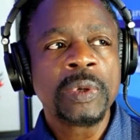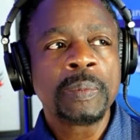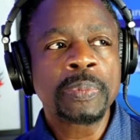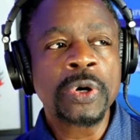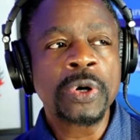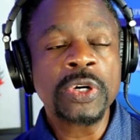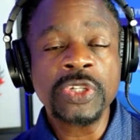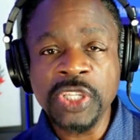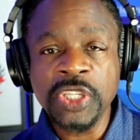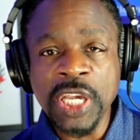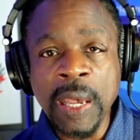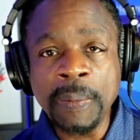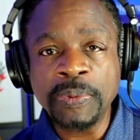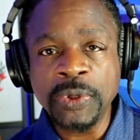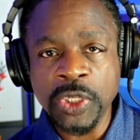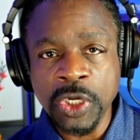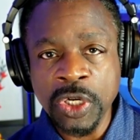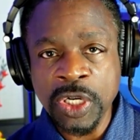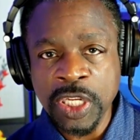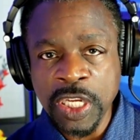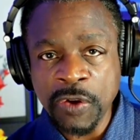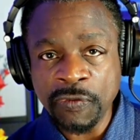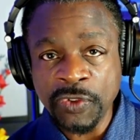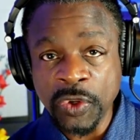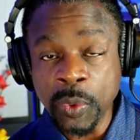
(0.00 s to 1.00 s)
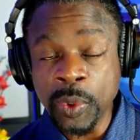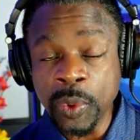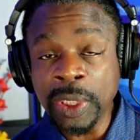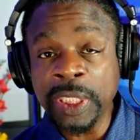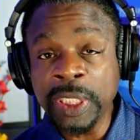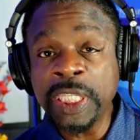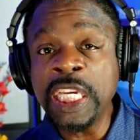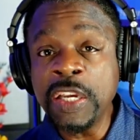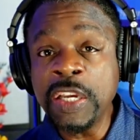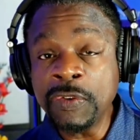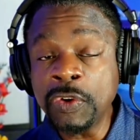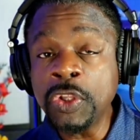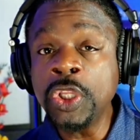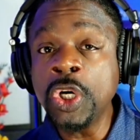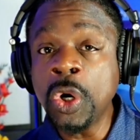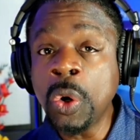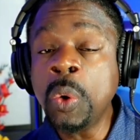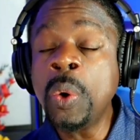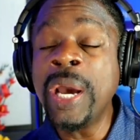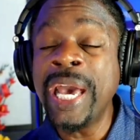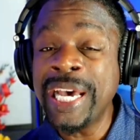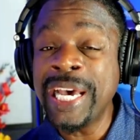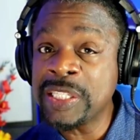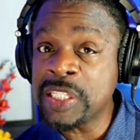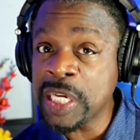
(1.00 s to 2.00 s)
perception, if you will, even
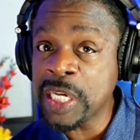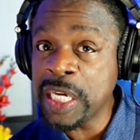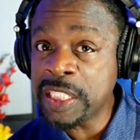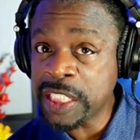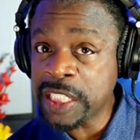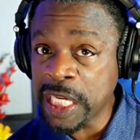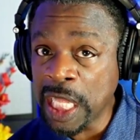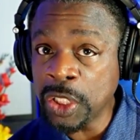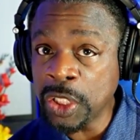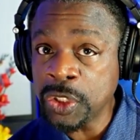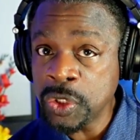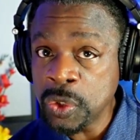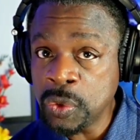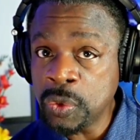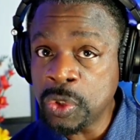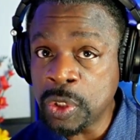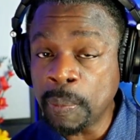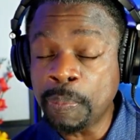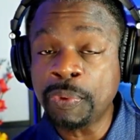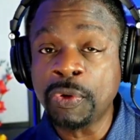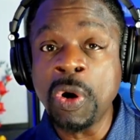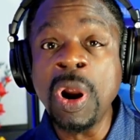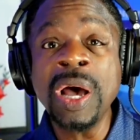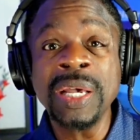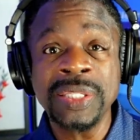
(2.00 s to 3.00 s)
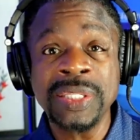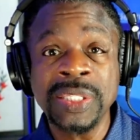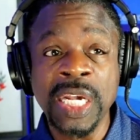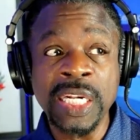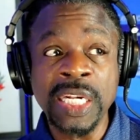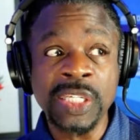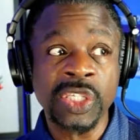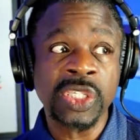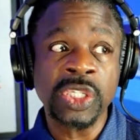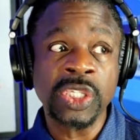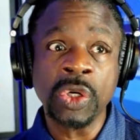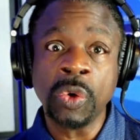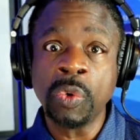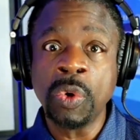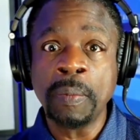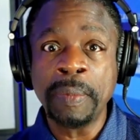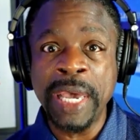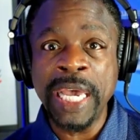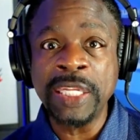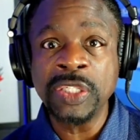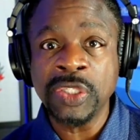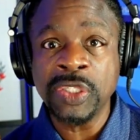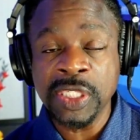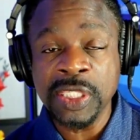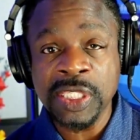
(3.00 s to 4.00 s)
though, as I tell you, the process still
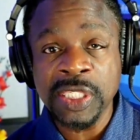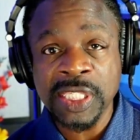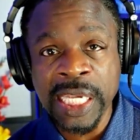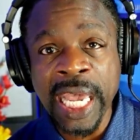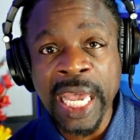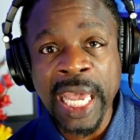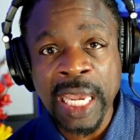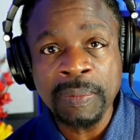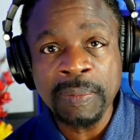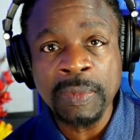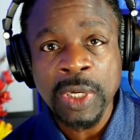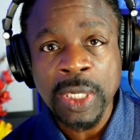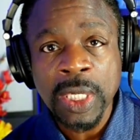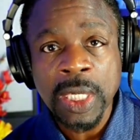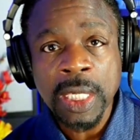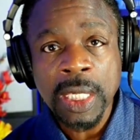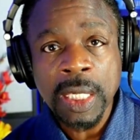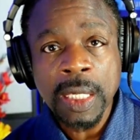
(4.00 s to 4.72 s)
remains the same